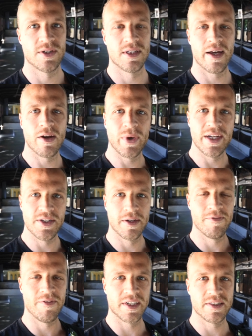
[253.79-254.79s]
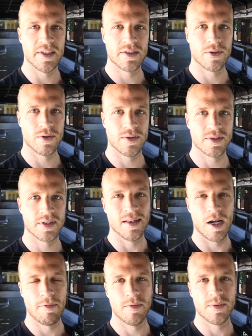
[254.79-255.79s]
there's a lot of ways you can fix these holes. A
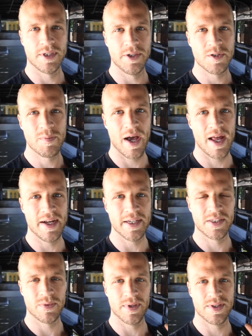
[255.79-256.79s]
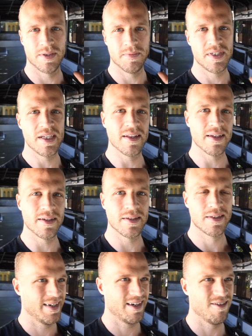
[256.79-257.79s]
lot of people will use pennies with some sealant.
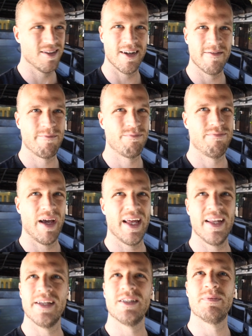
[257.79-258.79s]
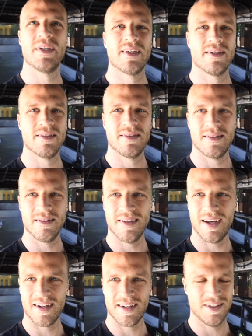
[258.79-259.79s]
I don't love pennies because they're
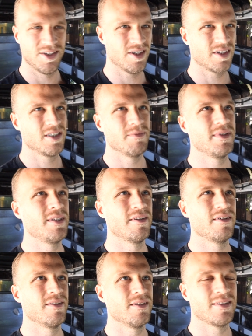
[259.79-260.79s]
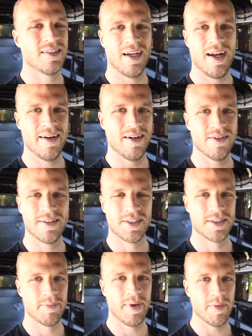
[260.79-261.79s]
not construction materials. I don't know, it's
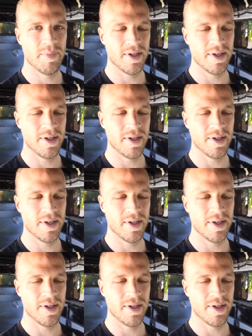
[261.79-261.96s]
just a pet